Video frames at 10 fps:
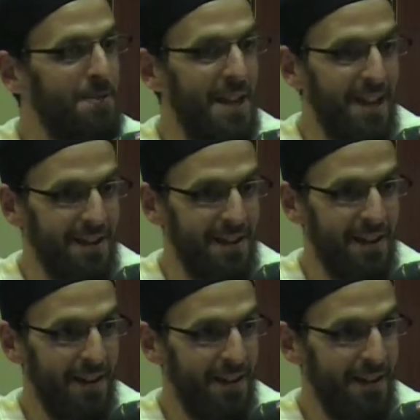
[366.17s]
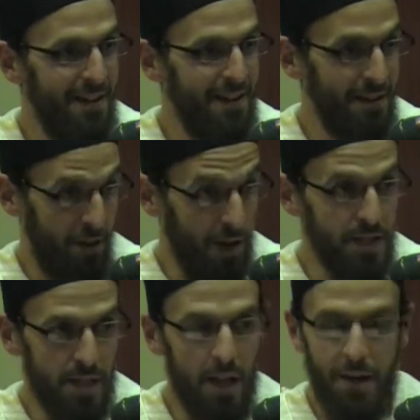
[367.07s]
did.
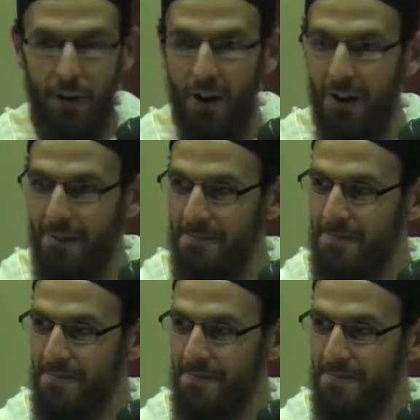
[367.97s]
Caused a lot of harm.